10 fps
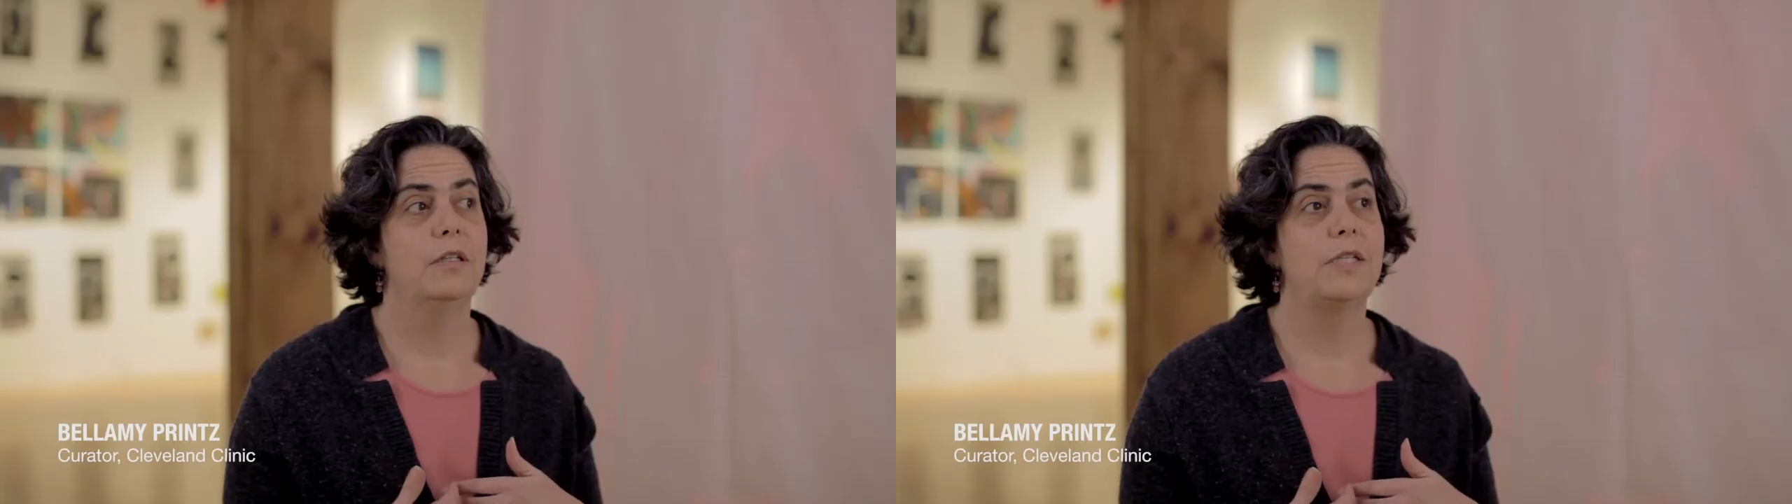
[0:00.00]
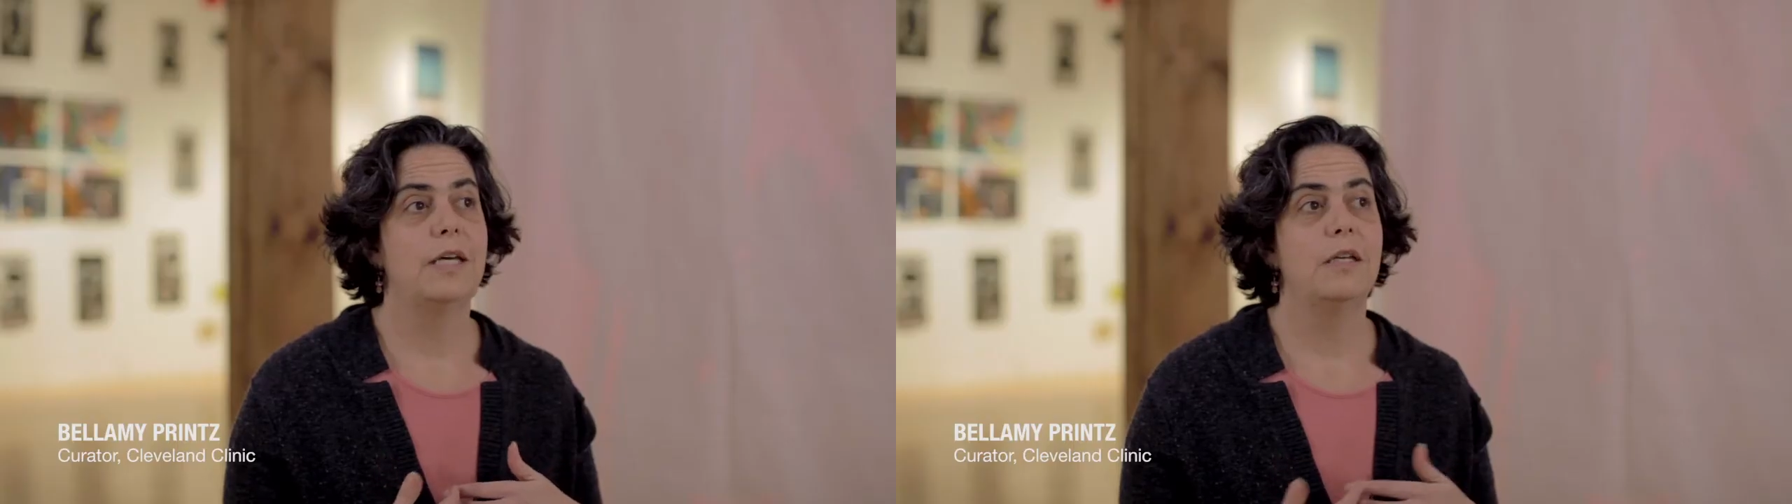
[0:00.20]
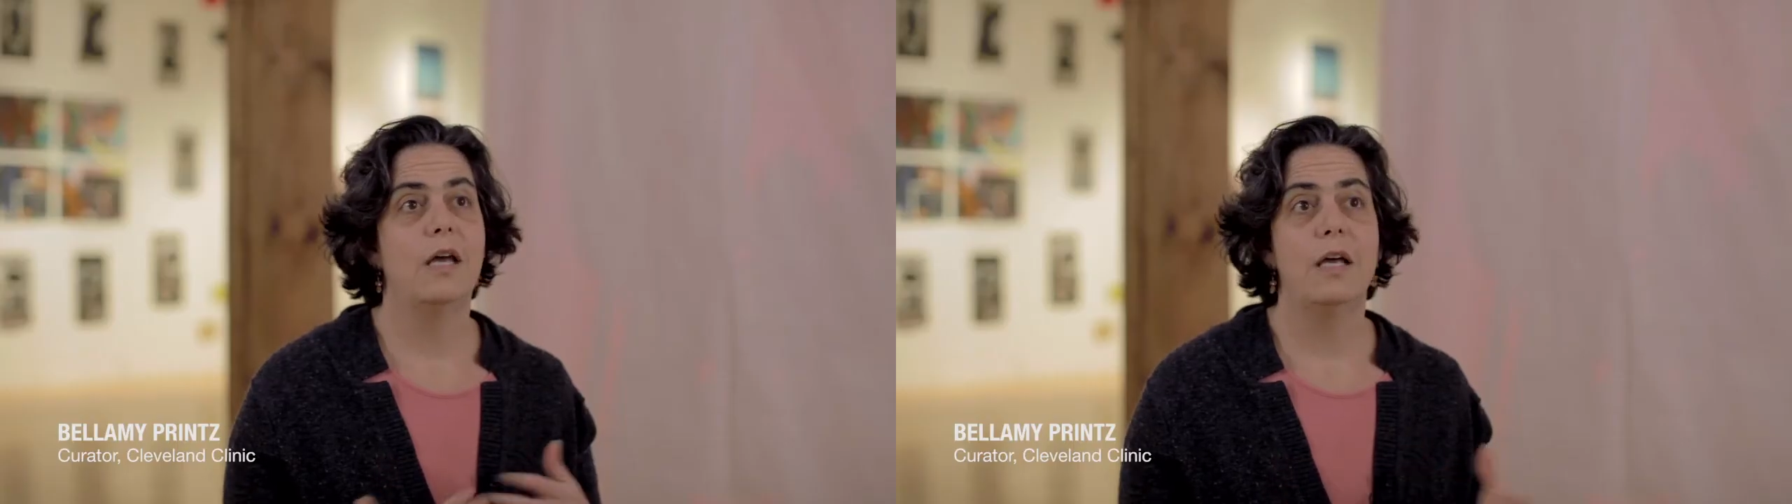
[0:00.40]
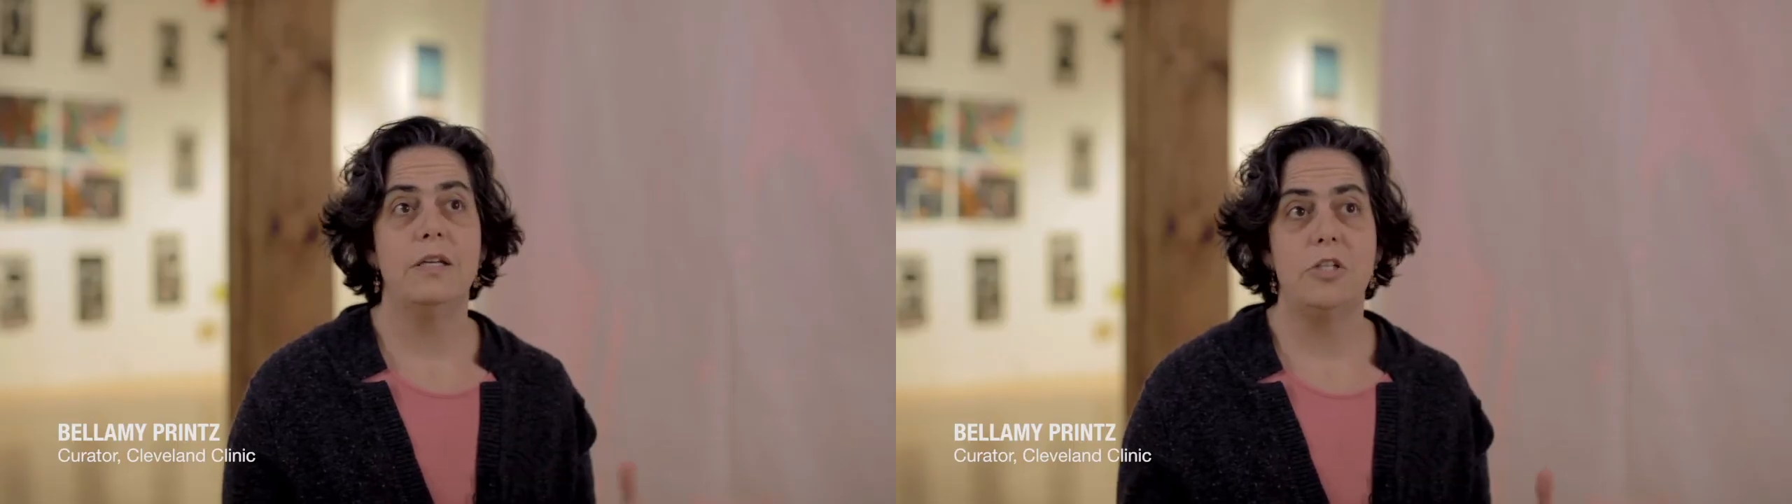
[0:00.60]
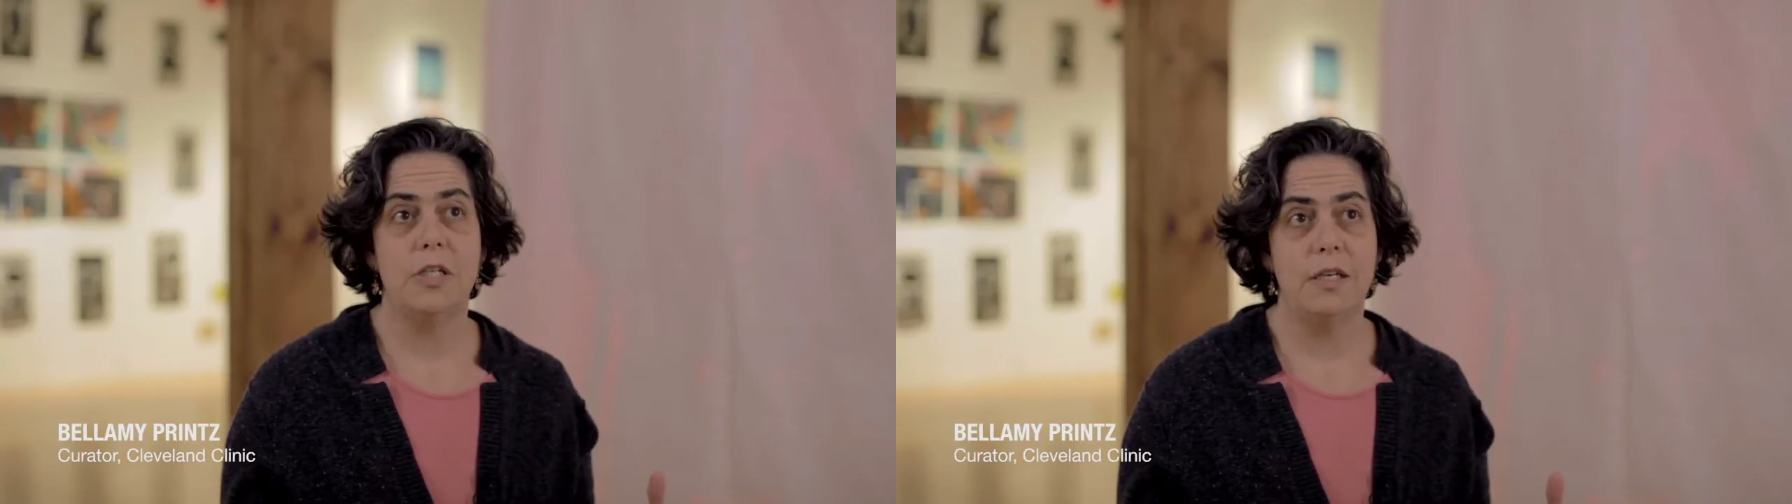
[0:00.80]

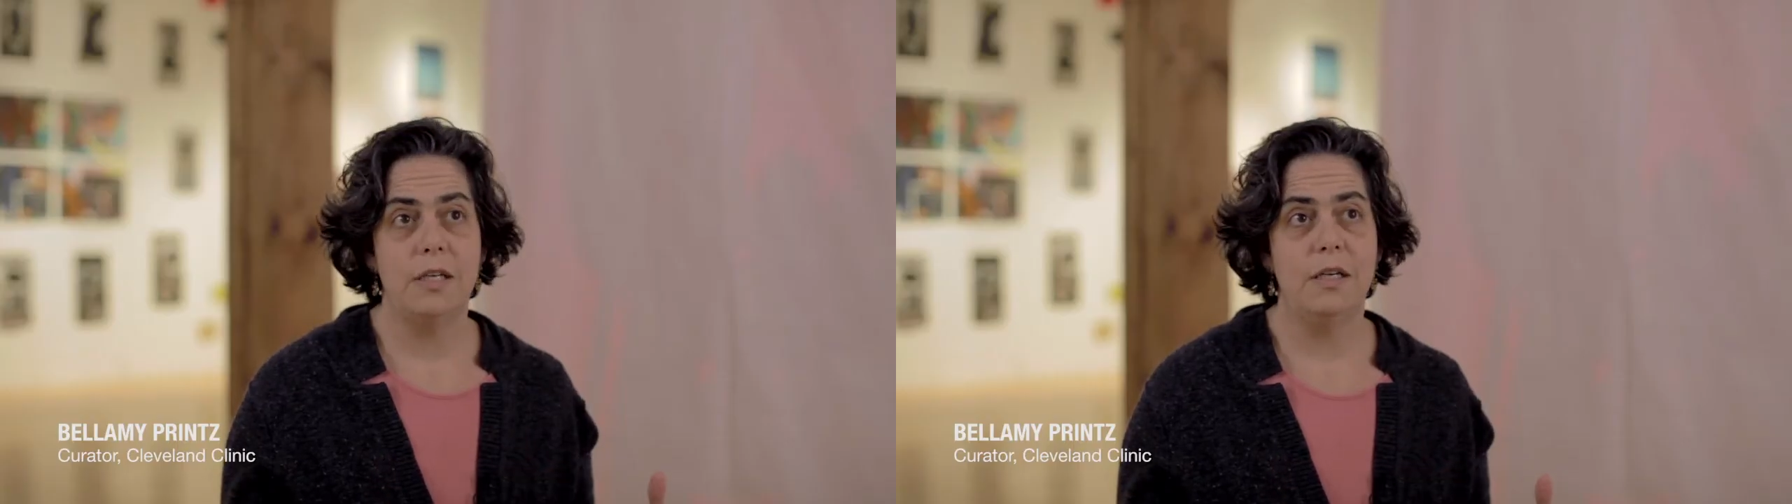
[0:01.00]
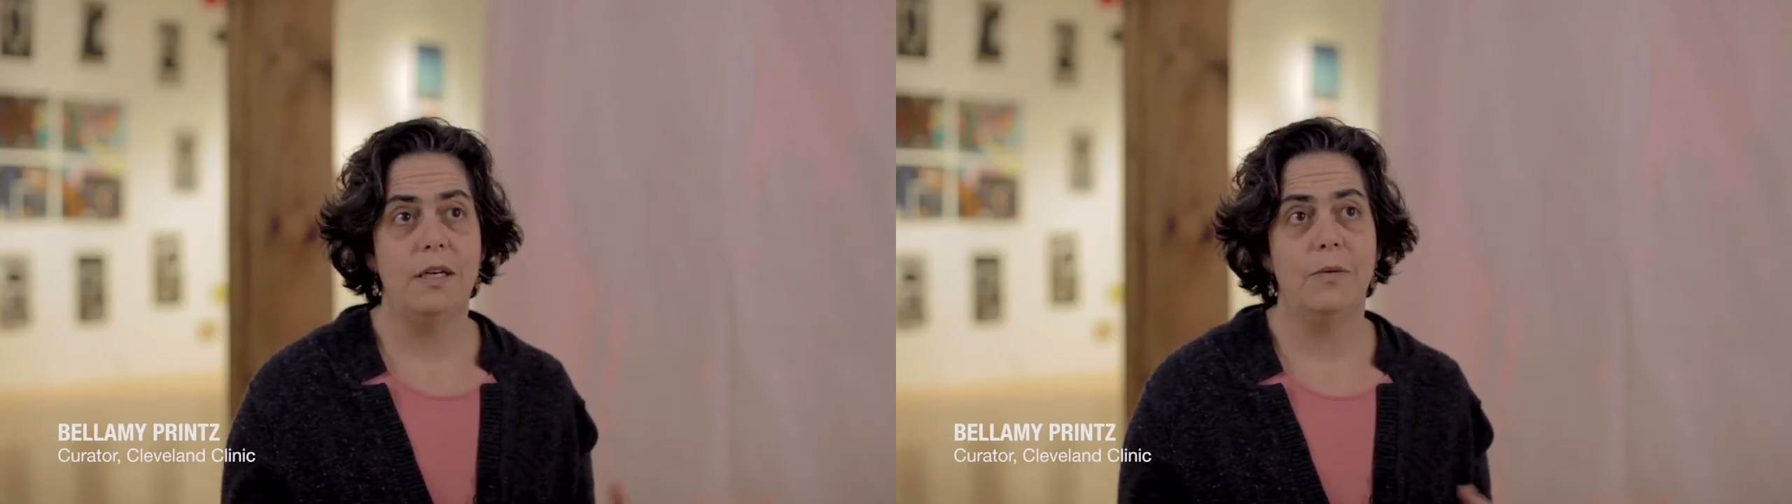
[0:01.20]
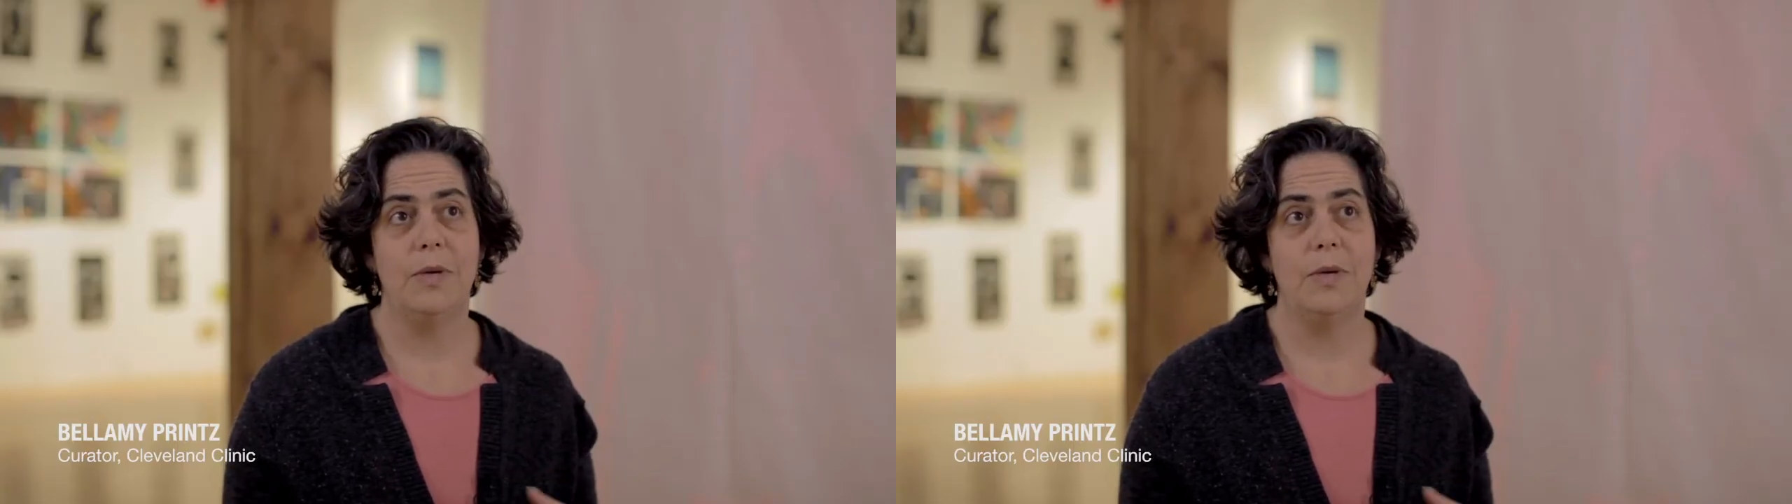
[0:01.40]
technology,